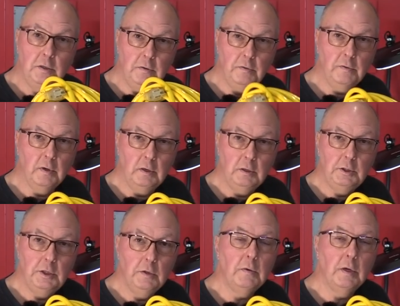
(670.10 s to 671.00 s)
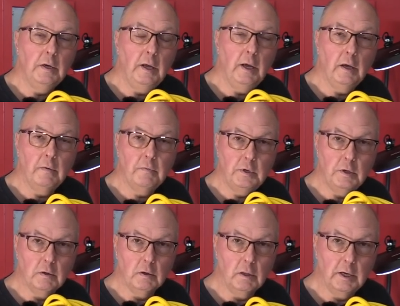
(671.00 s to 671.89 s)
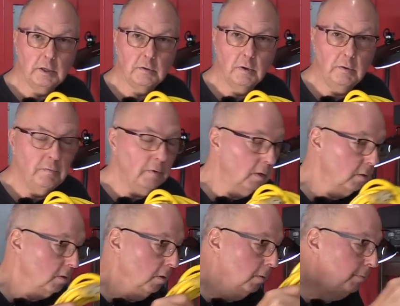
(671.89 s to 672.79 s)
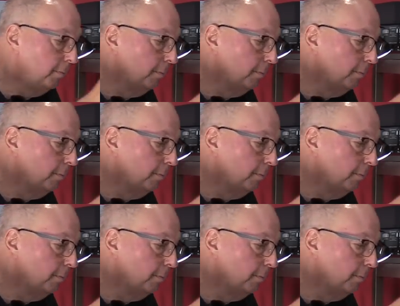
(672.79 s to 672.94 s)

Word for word: two things you can have in your electric vehicle.